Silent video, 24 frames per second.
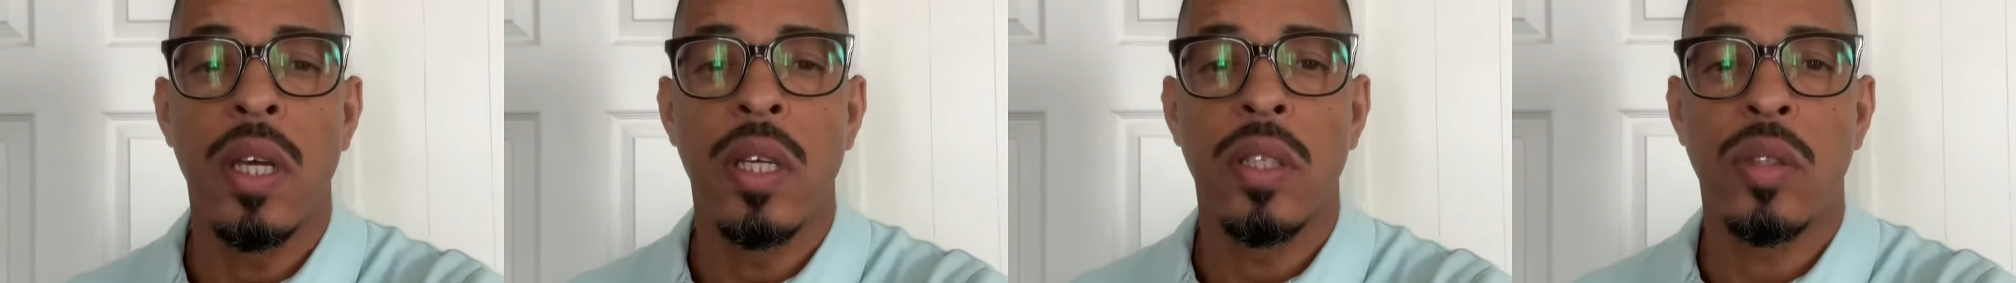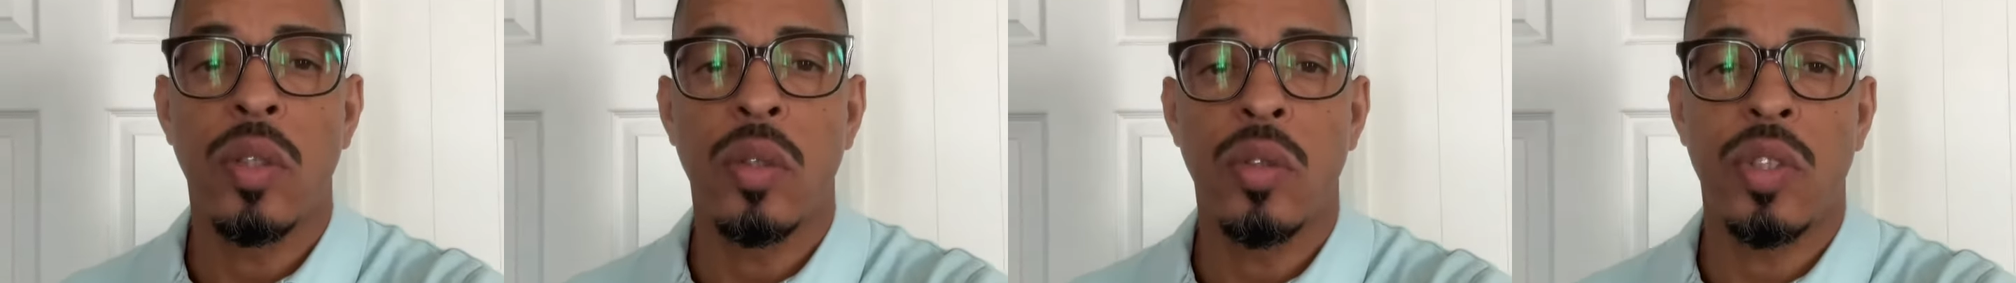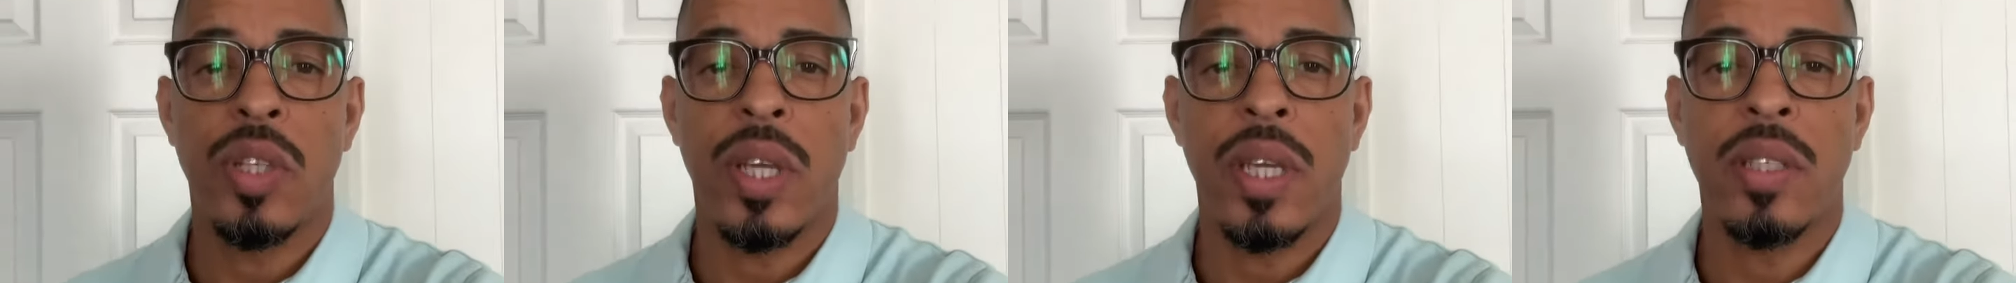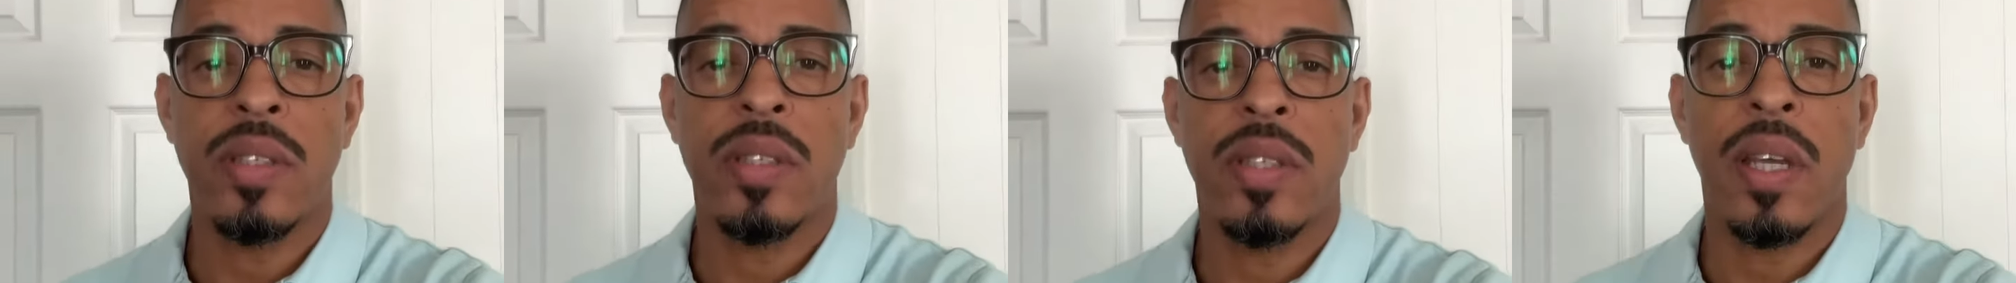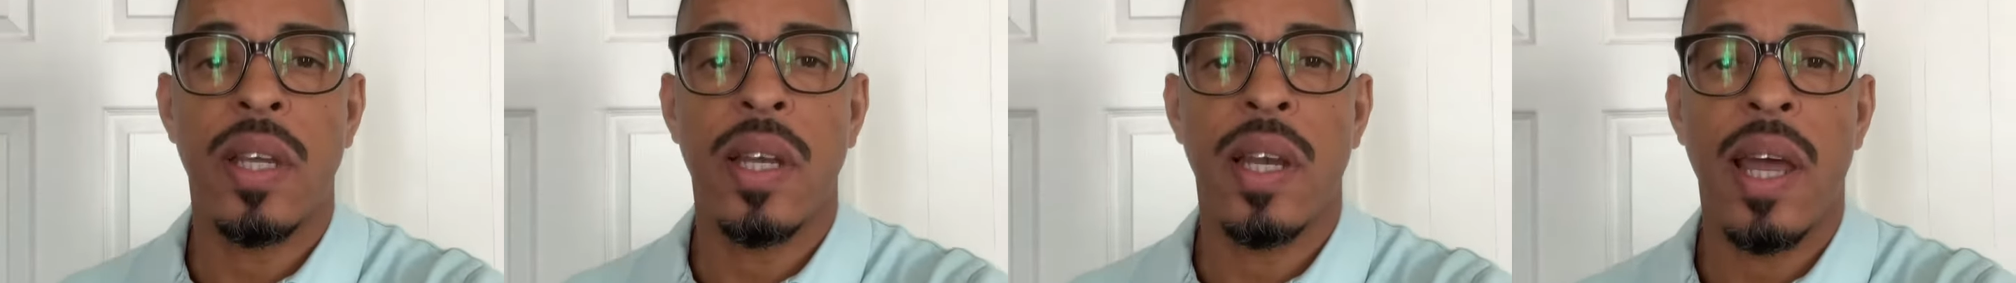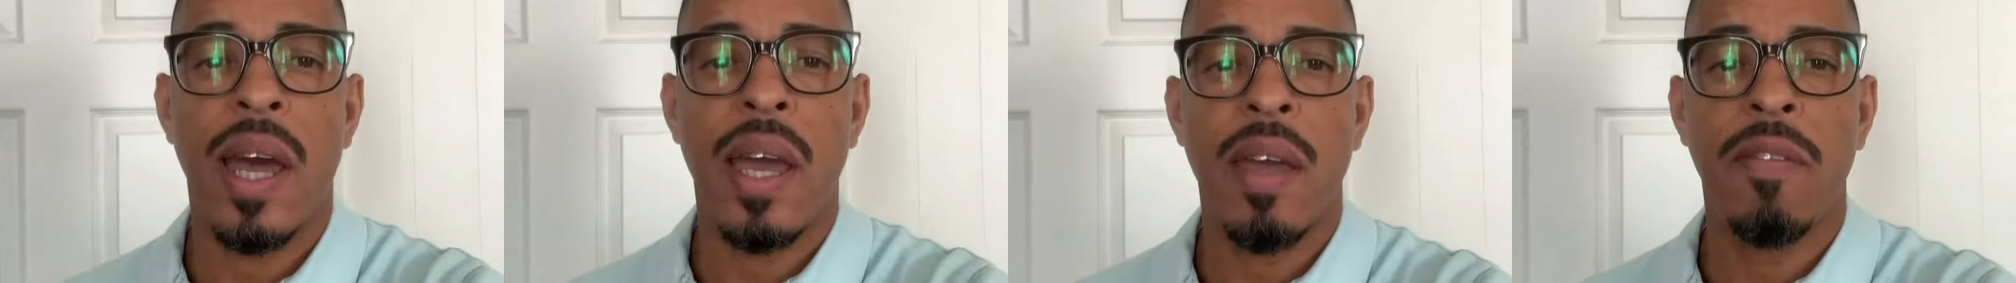to change their
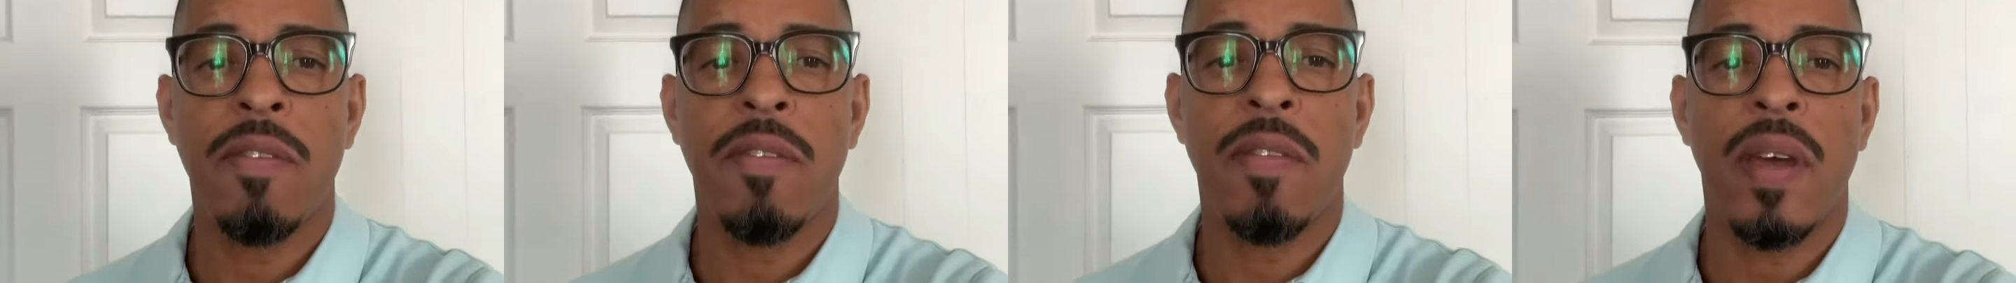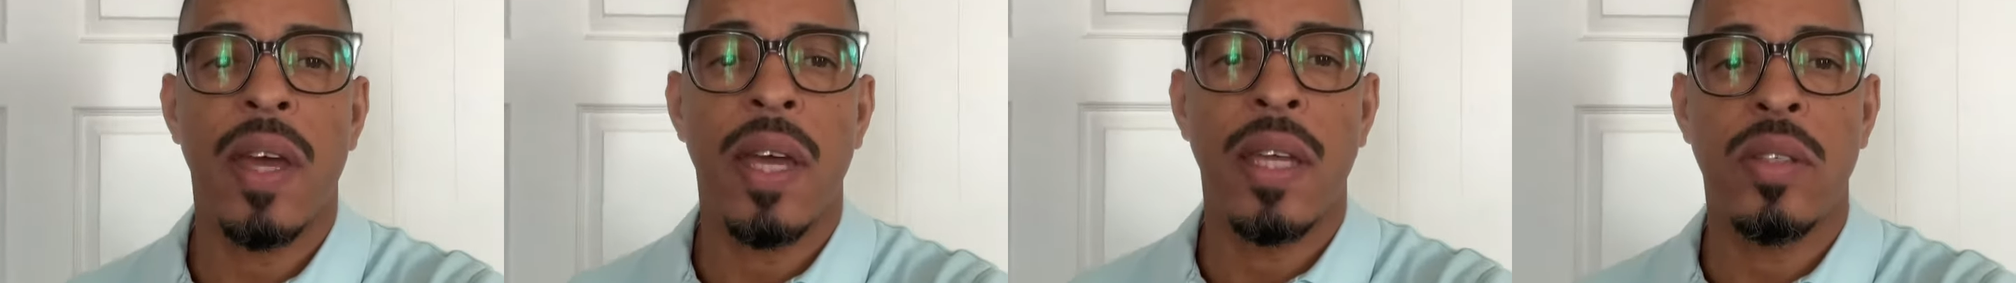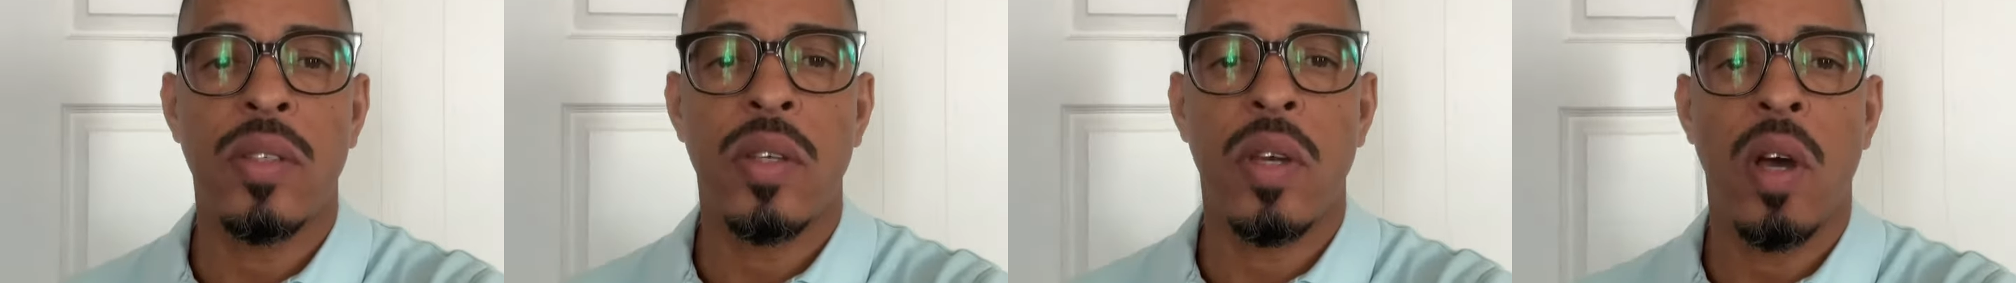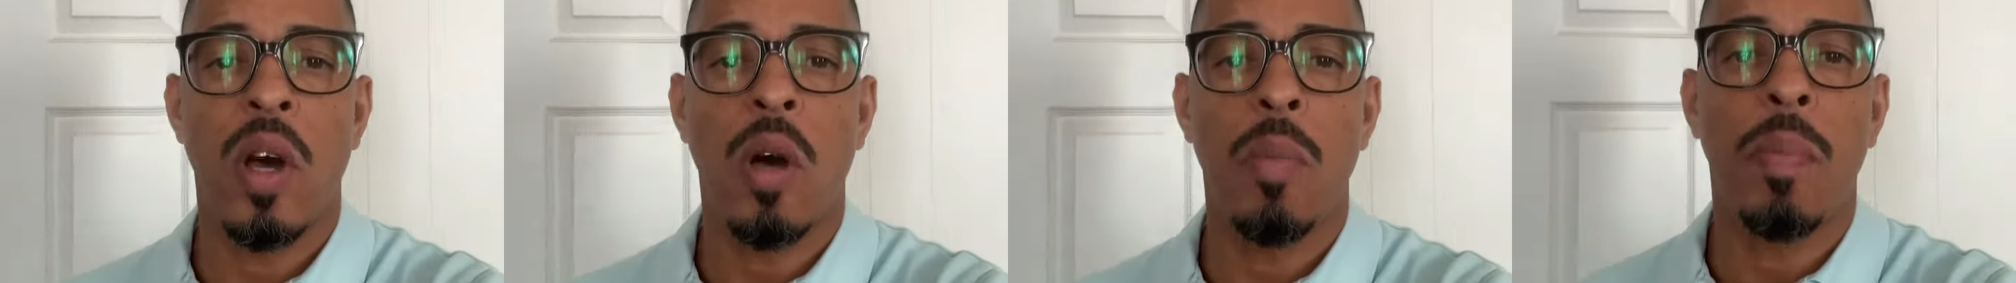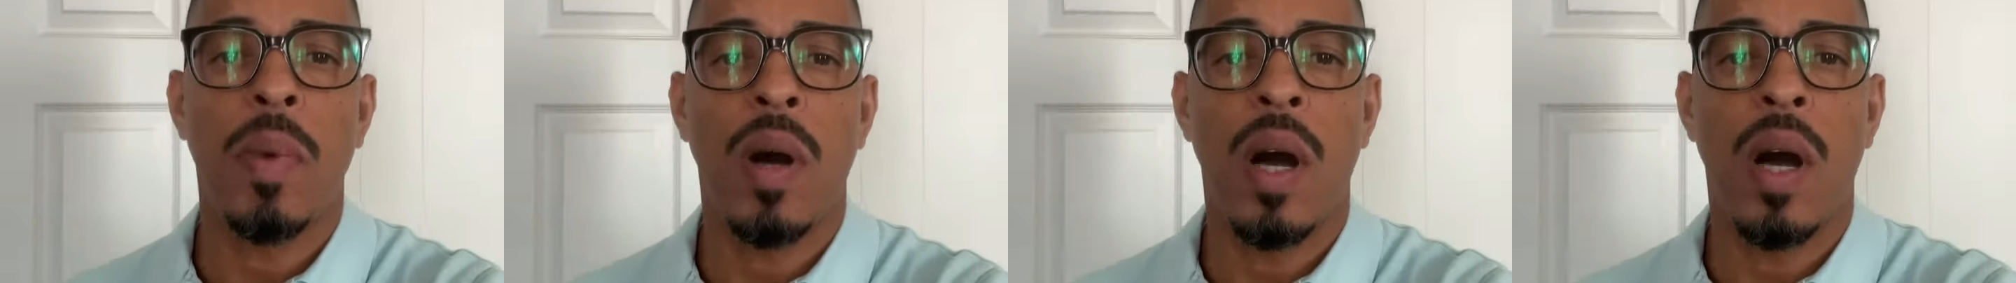life and to help